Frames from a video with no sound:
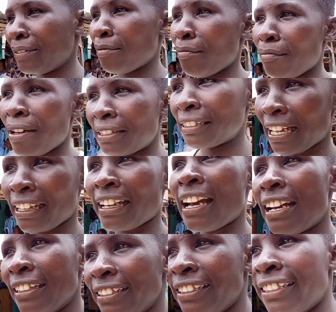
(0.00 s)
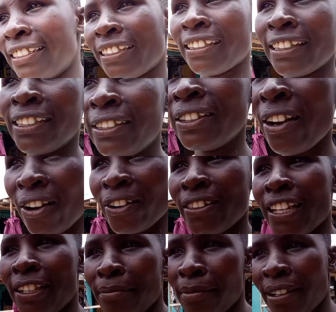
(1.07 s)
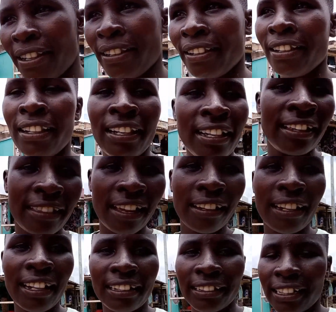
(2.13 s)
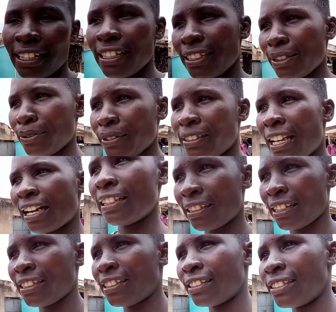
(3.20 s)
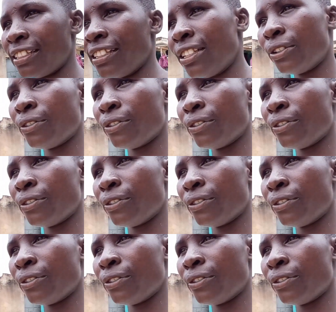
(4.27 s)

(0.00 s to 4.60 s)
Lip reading: but I can't. You know, they can tell you that and you